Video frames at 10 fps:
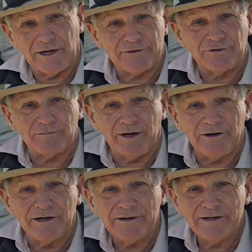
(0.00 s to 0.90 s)
electric
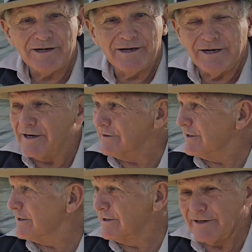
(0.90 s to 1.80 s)
motor, and
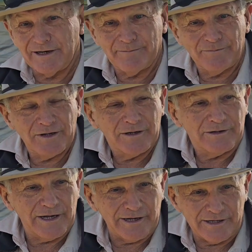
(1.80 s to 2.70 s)
then
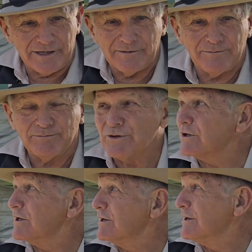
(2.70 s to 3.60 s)
down here put
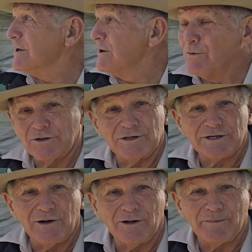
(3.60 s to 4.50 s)
the
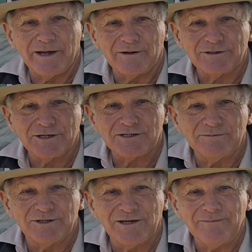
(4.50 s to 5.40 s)
solar panel
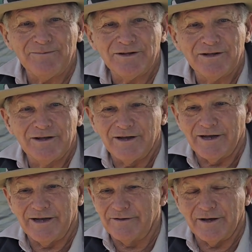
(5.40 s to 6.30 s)
systems in,
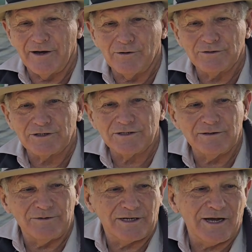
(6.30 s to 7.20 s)
and the whole
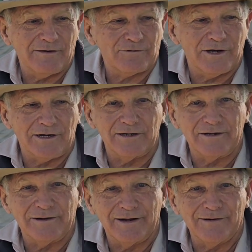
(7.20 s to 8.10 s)
system, the calf
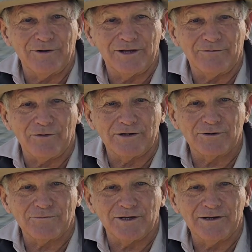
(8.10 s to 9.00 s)
cradle, everything runs off the...